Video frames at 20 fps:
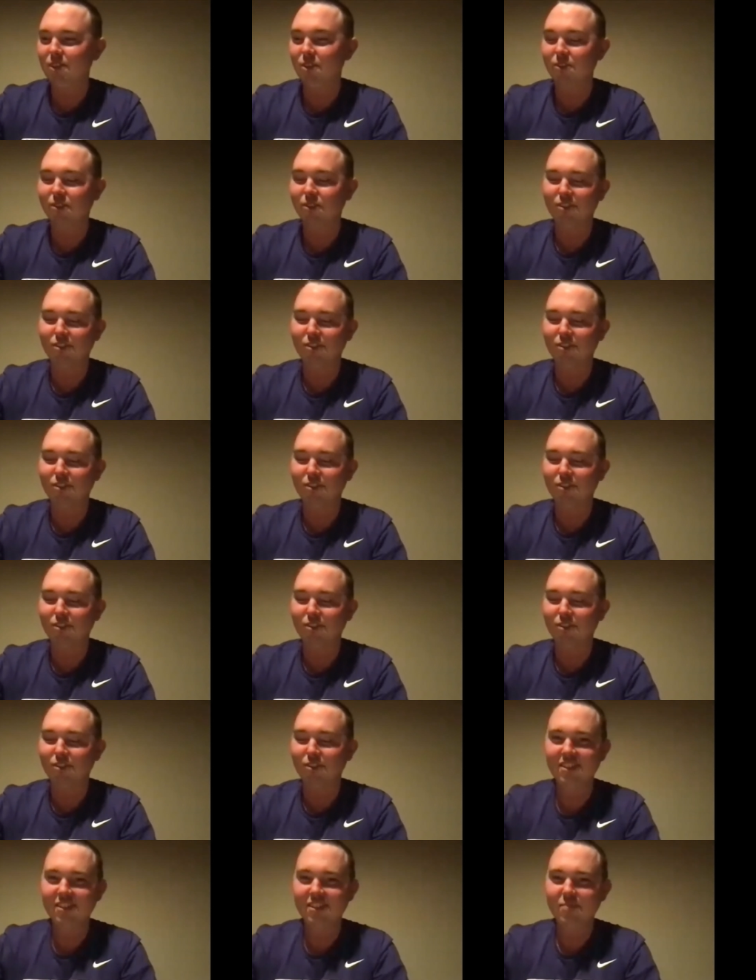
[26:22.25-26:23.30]
girls,
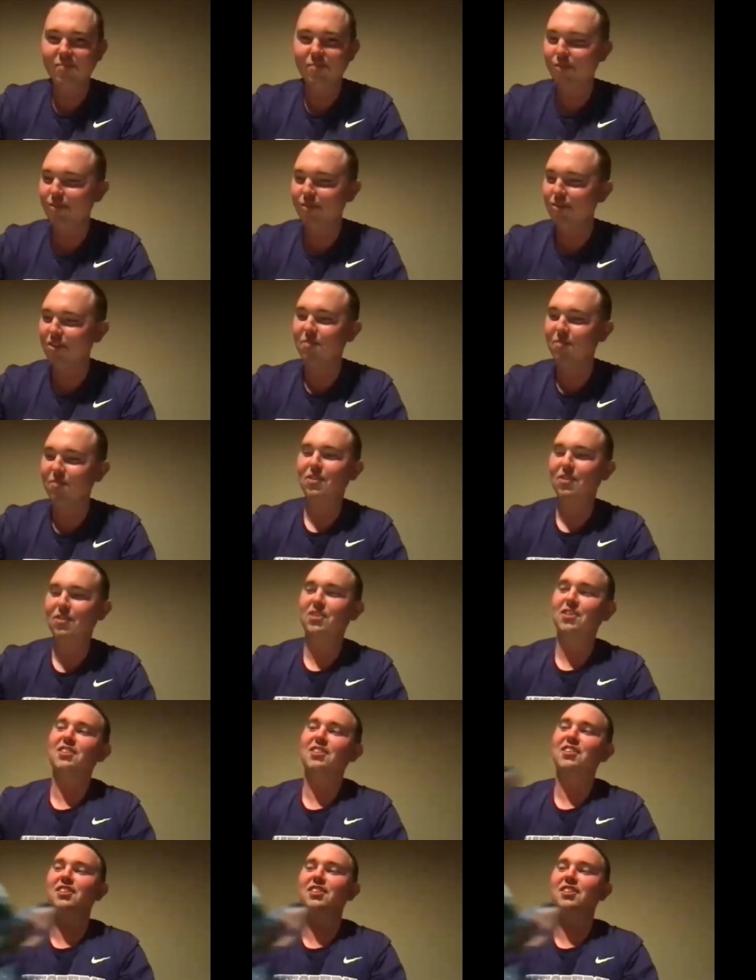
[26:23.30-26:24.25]
preferably.